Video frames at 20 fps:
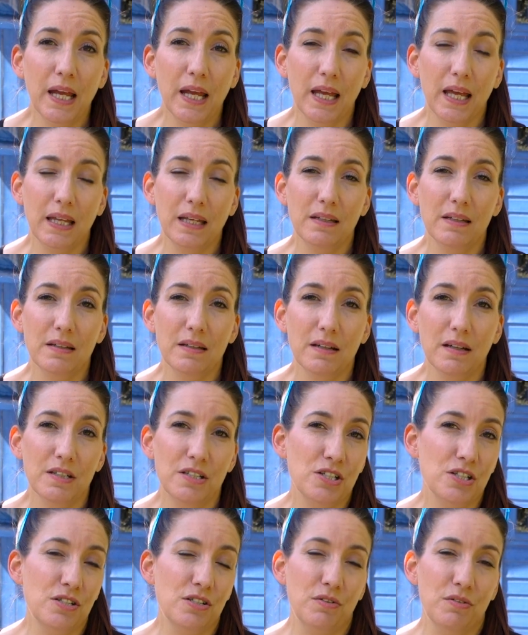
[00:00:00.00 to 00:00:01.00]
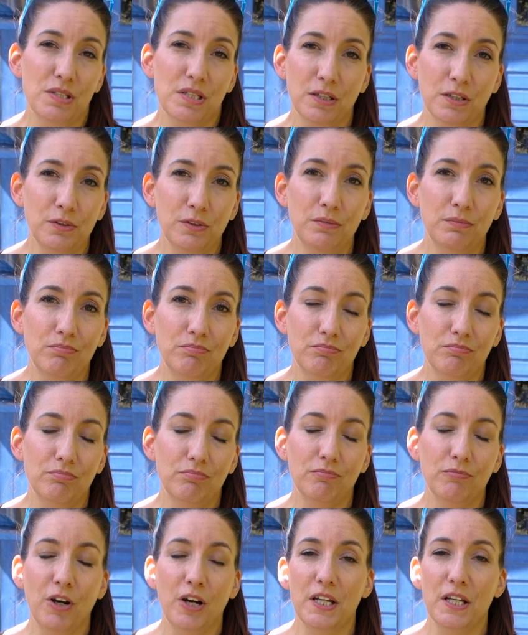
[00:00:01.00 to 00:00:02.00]
and I just know it's in good
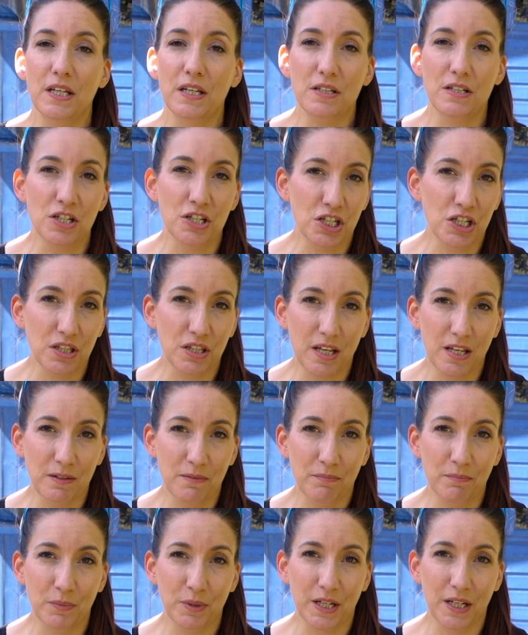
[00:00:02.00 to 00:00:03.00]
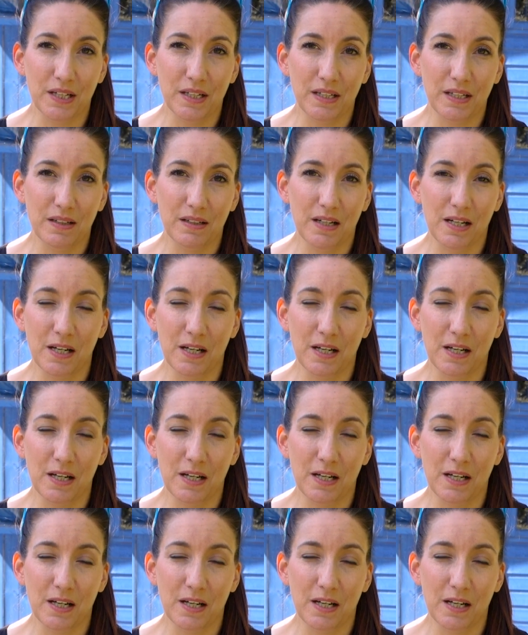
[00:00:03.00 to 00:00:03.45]
riding condition then when